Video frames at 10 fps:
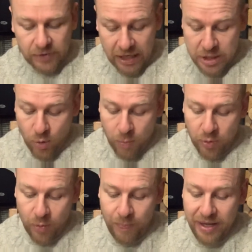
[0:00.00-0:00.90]
and you
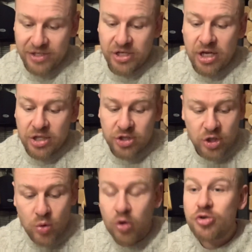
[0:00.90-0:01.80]
open up page
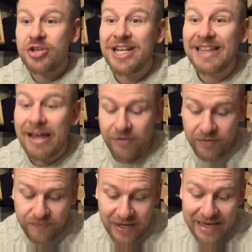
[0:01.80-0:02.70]

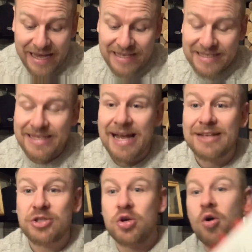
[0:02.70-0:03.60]
211, it
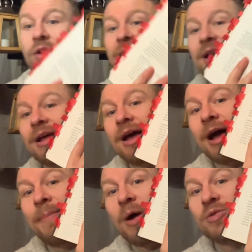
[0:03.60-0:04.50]
starts talking
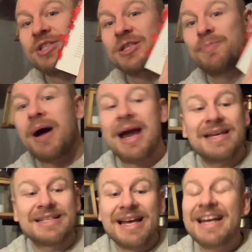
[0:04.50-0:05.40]
about
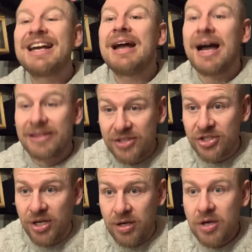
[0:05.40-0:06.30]
spies,
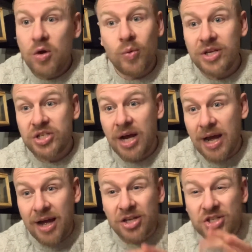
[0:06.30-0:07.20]
kanja, which
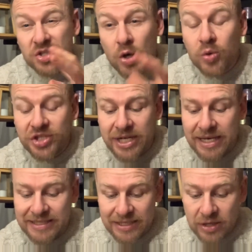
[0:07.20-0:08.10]
are
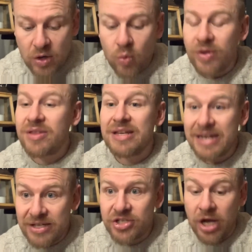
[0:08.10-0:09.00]
associated with
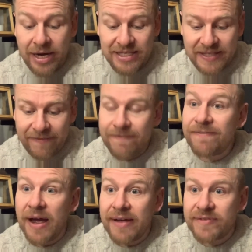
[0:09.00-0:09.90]
ninja, and it's the
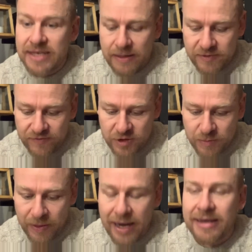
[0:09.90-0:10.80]
five types of
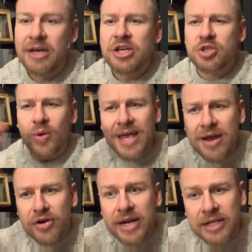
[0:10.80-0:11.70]
spy. So
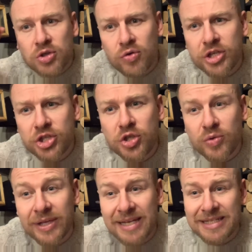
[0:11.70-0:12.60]
here a Natori
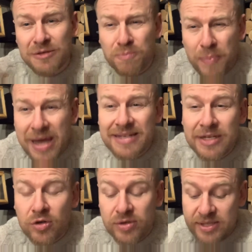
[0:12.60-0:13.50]
student gets his
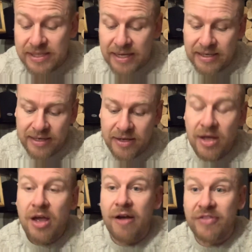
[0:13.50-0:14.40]
basic understanding
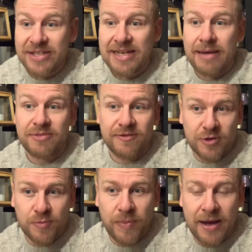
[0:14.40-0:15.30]
of the types of
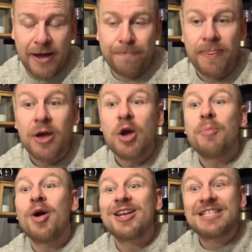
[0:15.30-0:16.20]
spy.
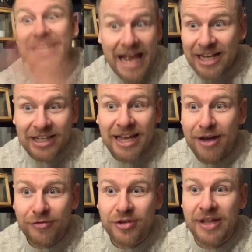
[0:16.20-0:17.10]
But exactly
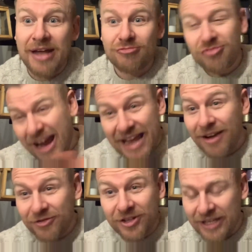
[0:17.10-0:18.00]
after that, right
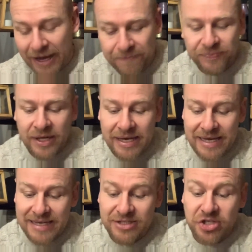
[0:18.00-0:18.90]
after that,
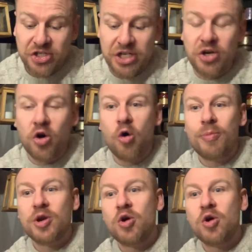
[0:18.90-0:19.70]
is Shinobi